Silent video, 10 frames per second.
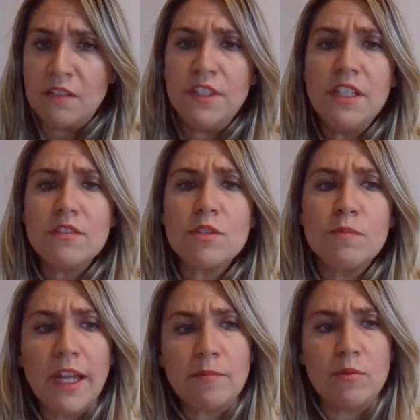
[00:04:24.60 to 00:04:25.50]
We use
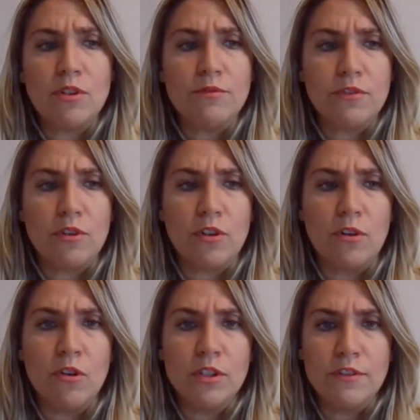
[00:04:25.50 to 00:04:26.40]
Blackboard for
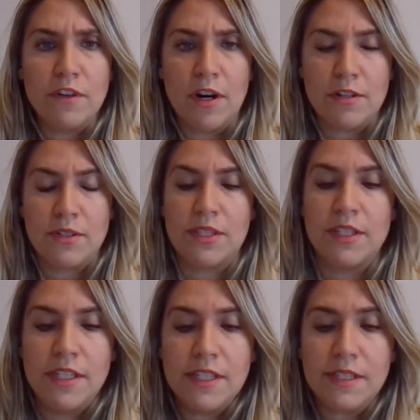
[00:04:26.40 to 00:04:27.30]
all of our
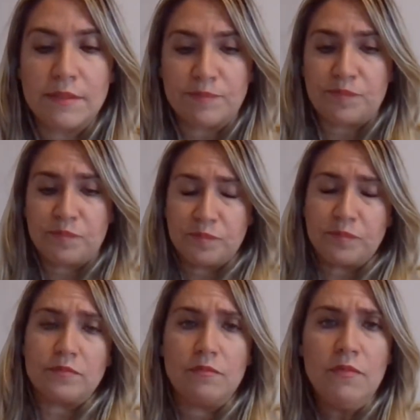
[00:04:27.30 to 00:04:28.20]
studies,
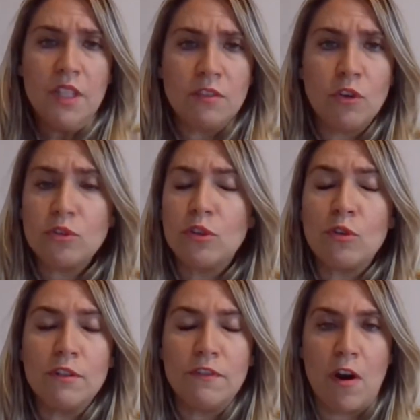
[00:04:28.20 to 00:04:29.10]
for
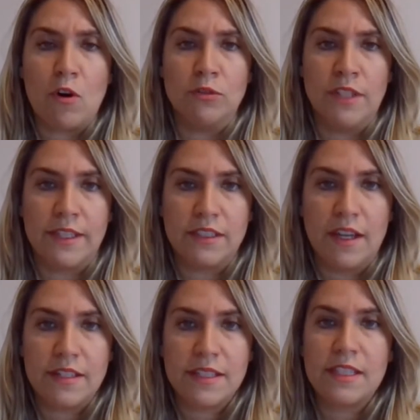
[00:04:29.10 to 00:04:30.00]
all of our online
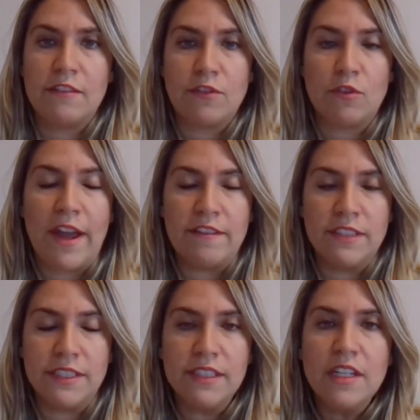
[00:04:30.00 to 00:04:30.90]
classes, and for
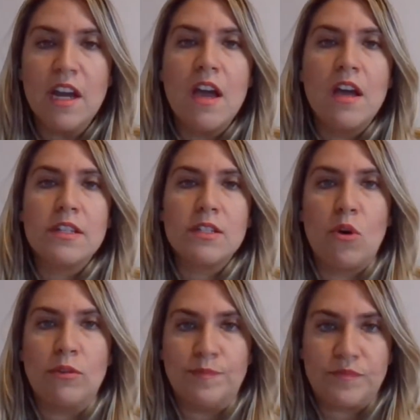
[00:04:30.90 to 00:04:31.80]
everything.
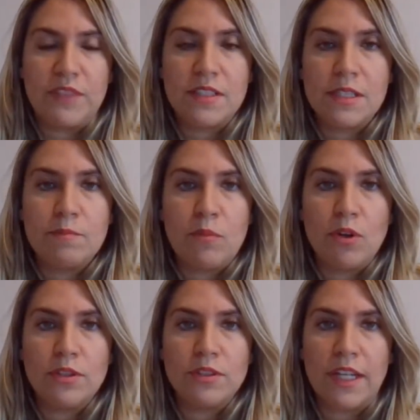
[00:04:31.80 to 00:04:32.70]
So it is
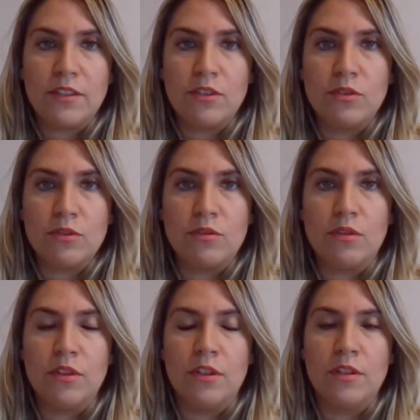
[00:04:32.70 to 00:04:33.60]
important that you
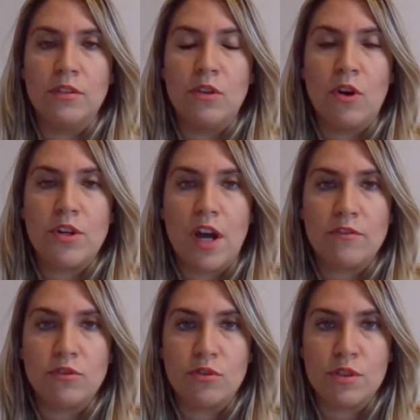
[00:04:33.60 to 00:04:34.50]
learn how
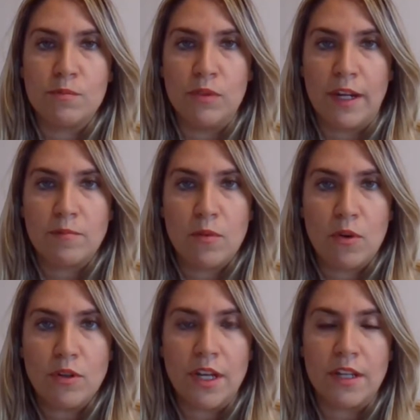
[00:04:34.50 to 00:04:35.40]
to use
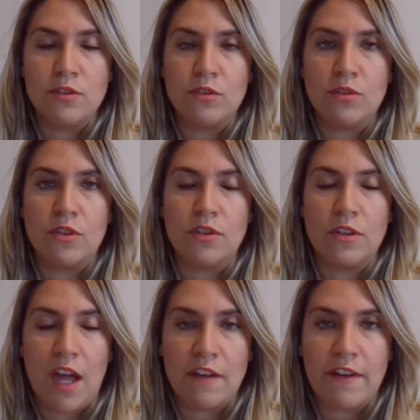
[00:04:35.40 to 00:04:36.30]
Blackboard and you
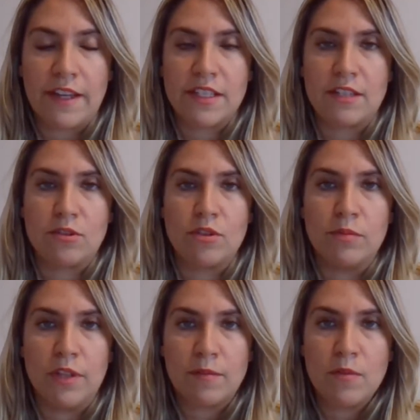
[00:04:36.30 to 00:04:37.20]
have access to the
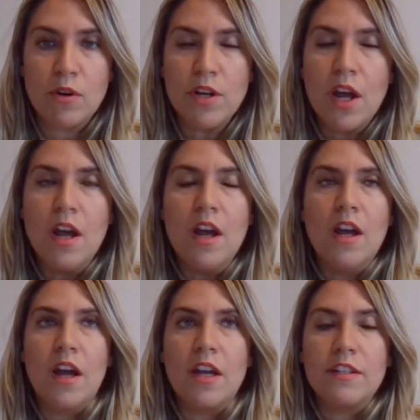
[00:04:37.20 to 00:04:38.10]
Blackboard.
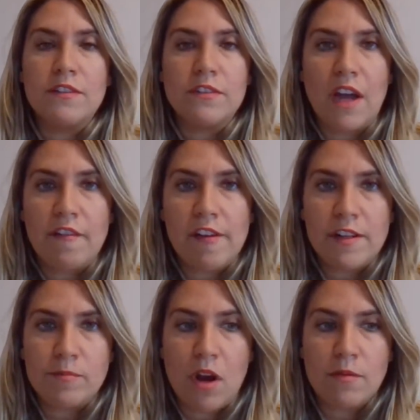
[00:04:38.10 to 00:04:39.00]
And if you have any
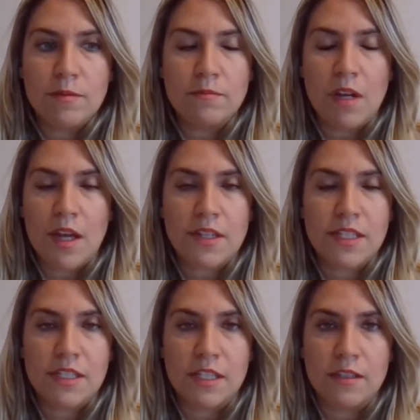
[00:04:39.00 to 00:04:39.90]
problem
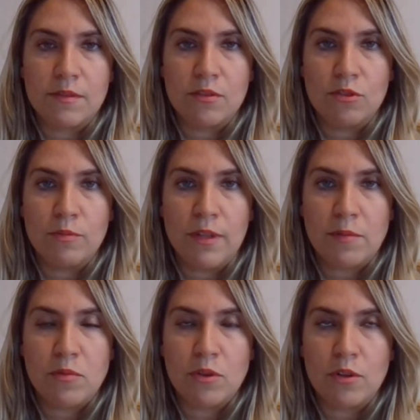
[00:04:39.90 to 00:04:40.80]
accessing to the
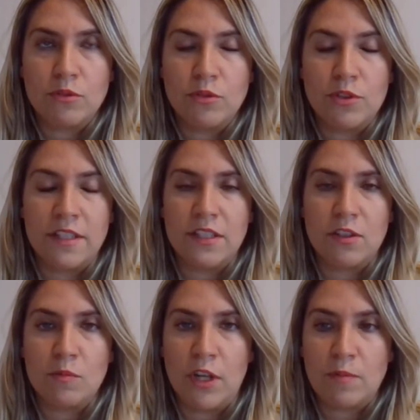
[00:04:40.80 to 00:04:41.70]
Blackboard or doing
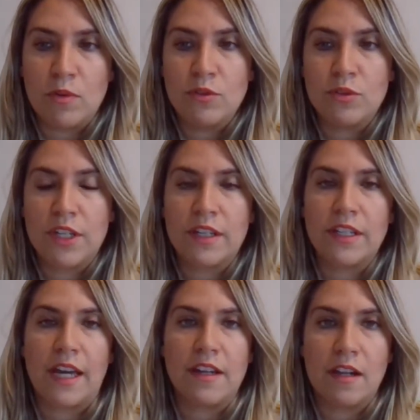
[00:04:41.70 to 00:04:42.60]
anything on Blackboard, you
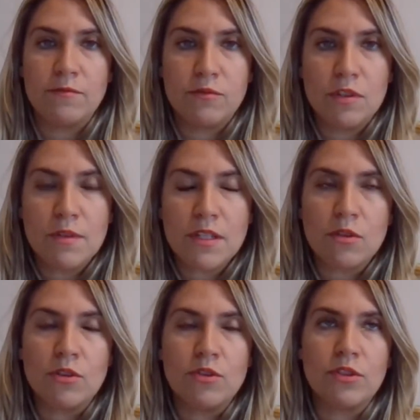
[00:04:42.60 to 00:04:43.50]
can get help from
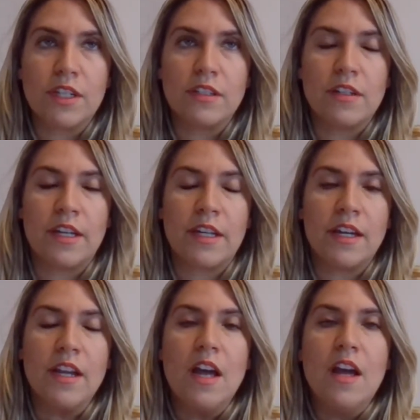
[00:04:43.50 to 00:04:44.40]
us, or you can
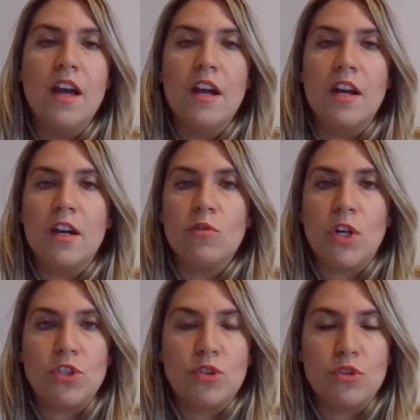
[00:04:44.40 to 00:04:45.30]
again
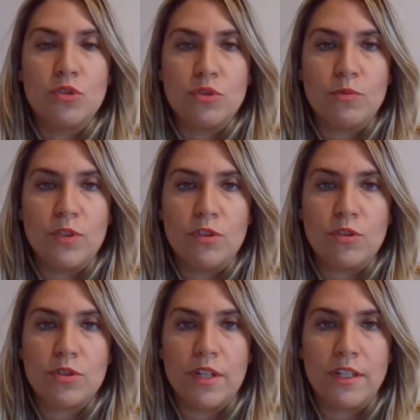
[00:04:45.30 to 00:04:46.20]
watch YouTube
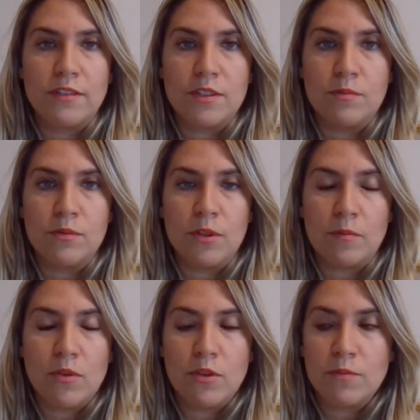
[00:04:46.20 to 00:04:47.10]
videos related to
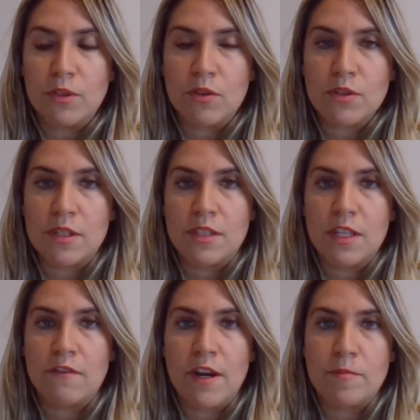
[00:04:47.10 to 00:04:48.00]
Blackboard because
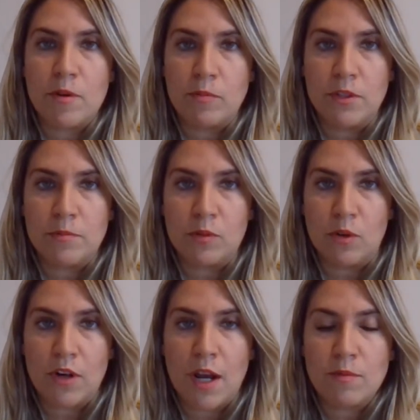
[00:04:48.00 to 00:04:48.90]
it's a very popular
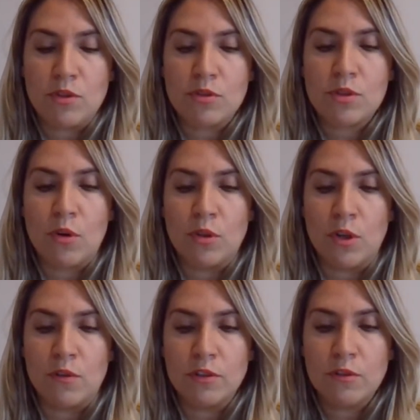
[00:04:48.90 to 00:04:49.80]
program used all
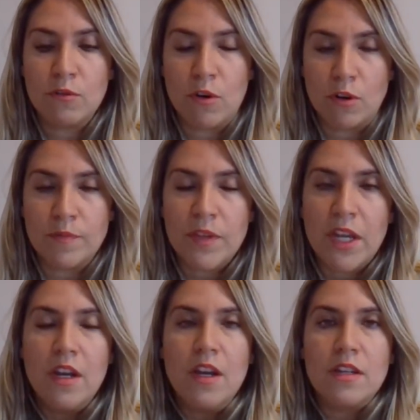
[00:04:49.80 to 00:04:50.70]
over the world.
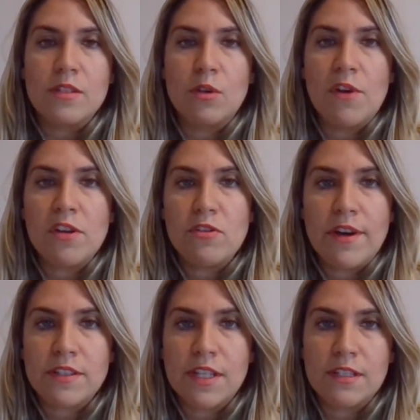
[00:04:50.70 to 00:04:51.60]
So when you
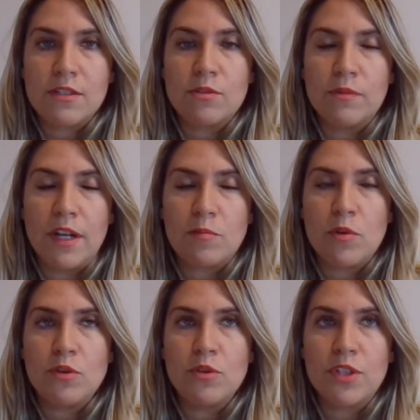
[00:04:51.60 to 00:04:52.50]
access to the
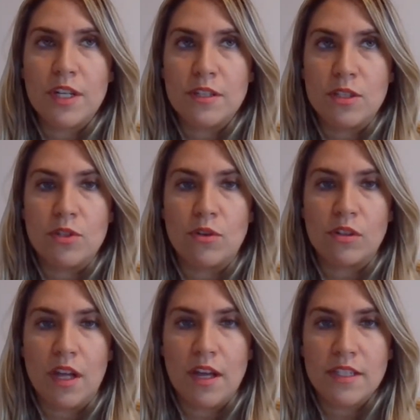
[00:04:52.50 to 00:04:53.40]
Blackboard, you can see your
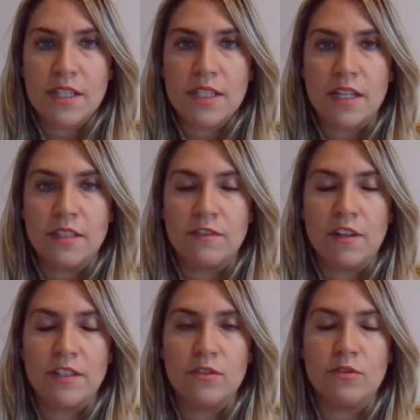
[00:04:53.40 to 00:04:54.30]
classes, and
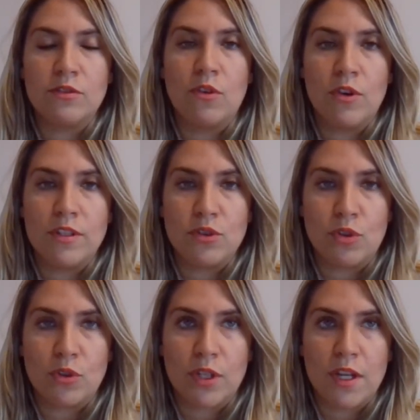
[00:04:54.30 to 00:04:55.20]
when you go into
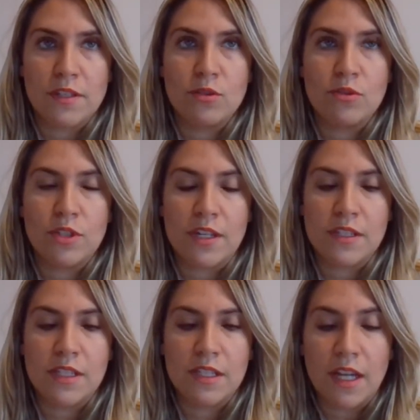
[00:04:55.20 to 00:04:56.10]
your classes, you can
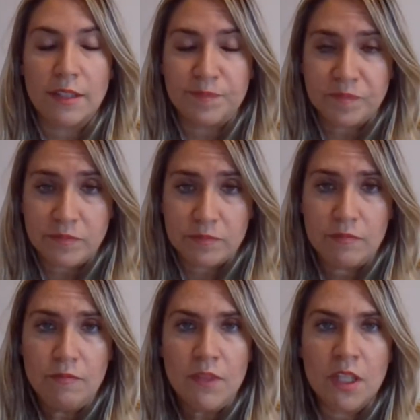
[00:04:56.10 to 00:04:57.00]
see that
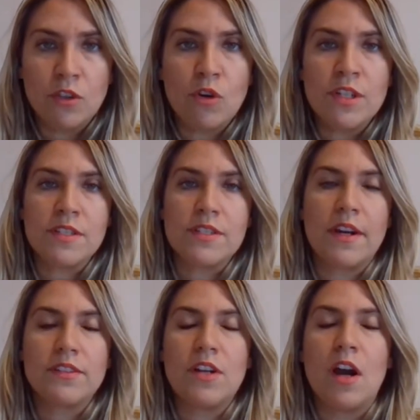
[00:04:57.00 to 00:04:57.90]
your
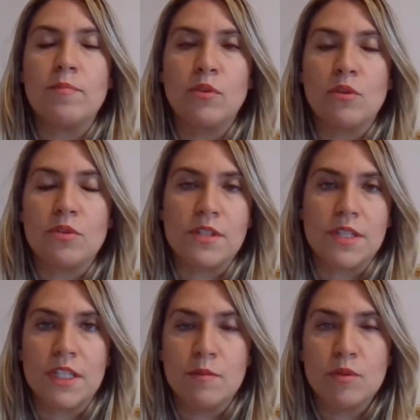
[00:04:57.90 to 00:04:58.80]
instructor uploads the
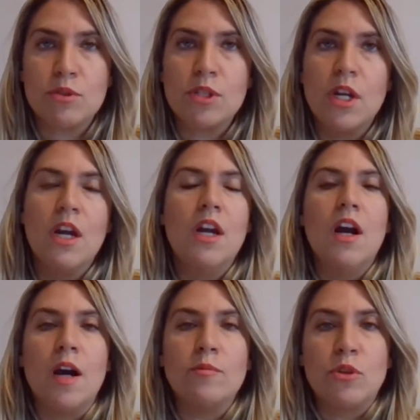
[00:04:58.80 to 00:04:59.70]
syllabus
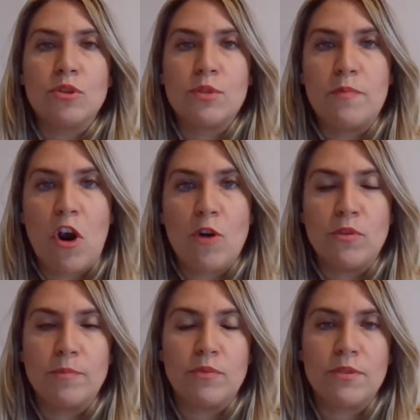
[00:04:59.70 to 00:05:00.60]
uploads the
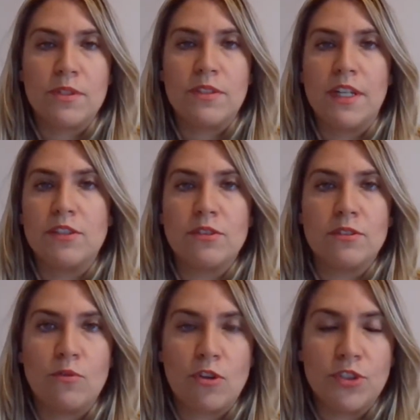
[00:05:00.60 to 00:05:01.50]
PowerPoint presentations
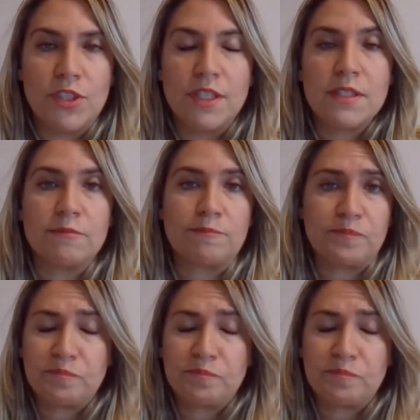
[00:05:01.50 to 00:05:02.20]
or worksheets,